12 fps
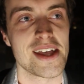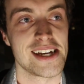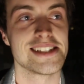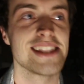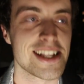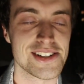
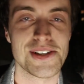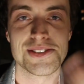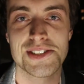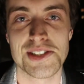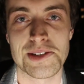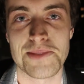and let
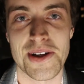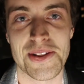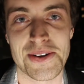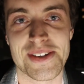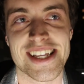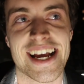alone see your
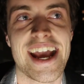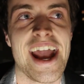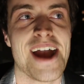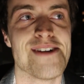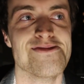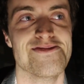brother with a
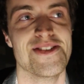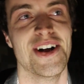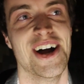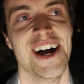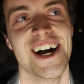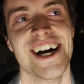
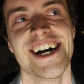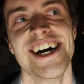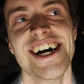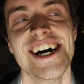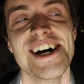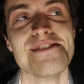camera.
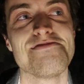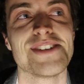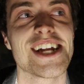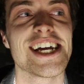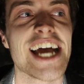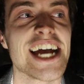
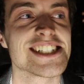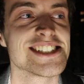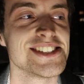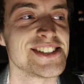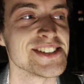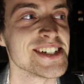But I had
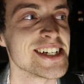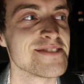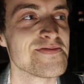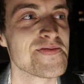to do it.